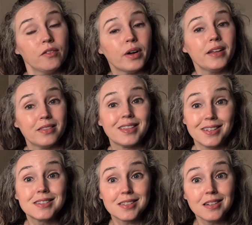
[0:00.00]
right,
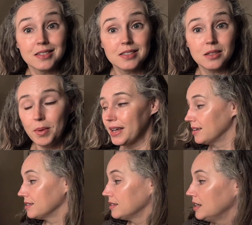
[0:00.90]
then the cell needs to make
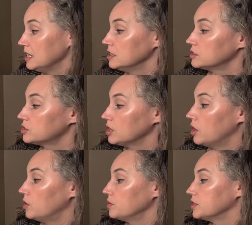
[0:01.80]
it.
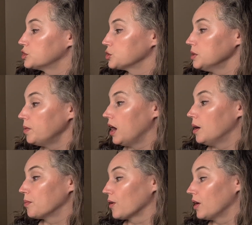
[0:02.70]
So the Trp
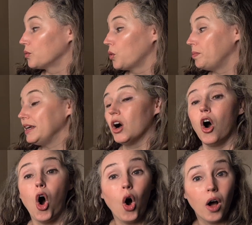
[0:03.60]
operon will be
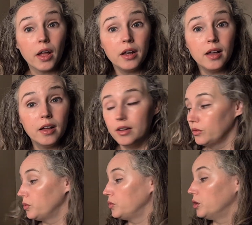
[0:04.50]
on,
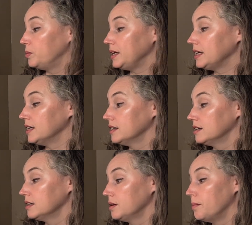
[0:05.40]
will be
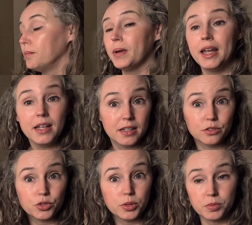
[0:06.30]

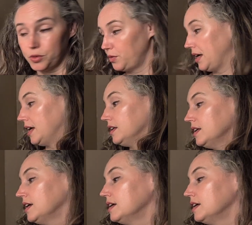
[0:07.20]
making tryptophan,